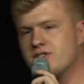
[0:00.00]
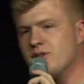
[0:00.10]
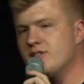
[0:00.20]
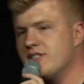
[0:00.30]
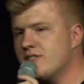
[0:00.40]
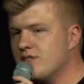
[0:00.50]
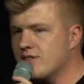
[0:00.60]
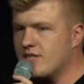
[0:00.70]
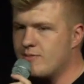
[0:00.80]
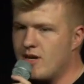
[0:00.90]
2
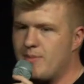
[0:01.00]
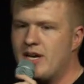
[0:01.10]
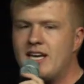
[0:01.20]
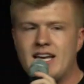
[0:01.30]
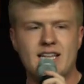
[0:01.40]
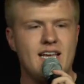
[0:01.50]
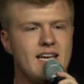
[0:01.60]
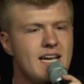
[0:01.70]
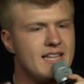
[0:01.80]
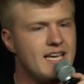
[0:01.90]
sisters come up, and
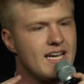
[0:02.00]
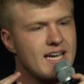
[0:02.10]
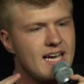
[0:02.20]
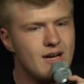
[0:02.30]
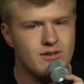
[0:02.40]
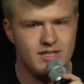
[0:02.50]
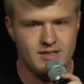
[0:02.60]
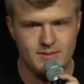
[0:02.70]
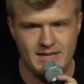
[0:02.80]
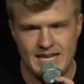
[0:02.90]
they encounter him.